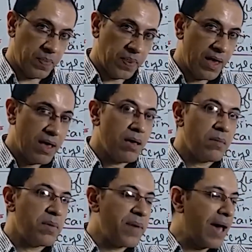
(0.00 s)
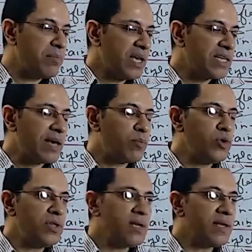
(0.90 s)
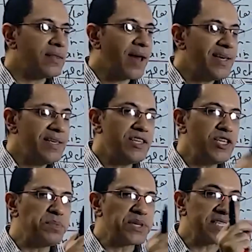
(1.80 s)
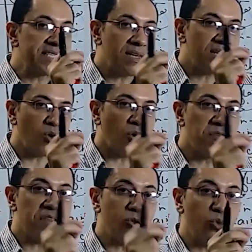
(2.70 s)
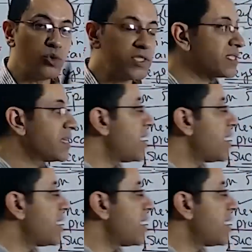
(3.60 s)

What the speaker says: who inherited a defective gene from his parents and